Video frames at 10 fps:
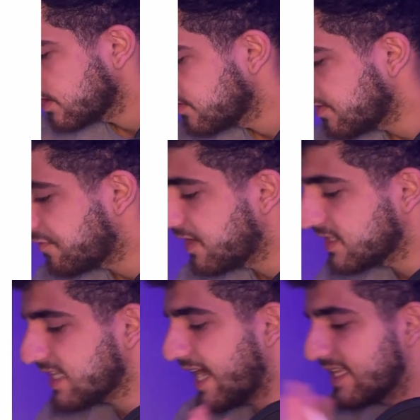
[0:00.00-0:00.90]
The
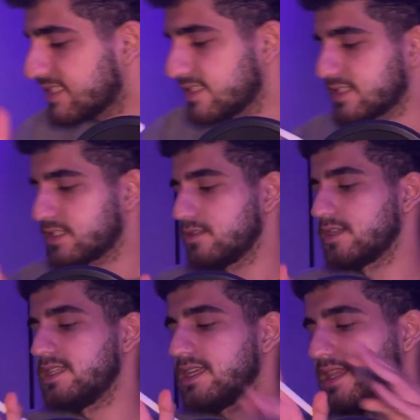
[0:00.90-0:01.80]
first ancestor
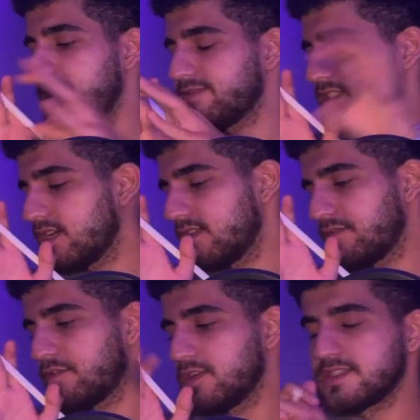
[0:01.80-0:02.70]
in the left side
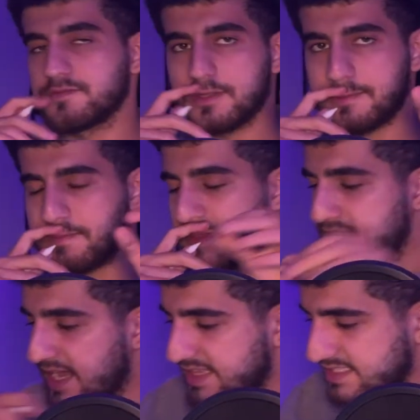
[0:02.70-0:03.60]
of 4 is 1.
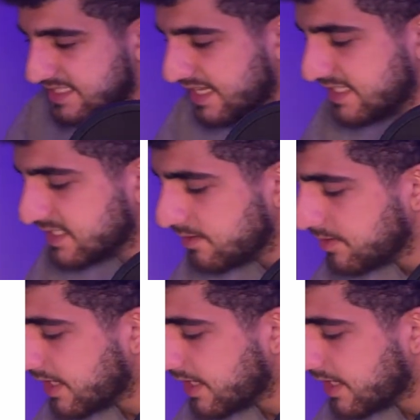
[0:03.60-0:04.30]
And this can easily be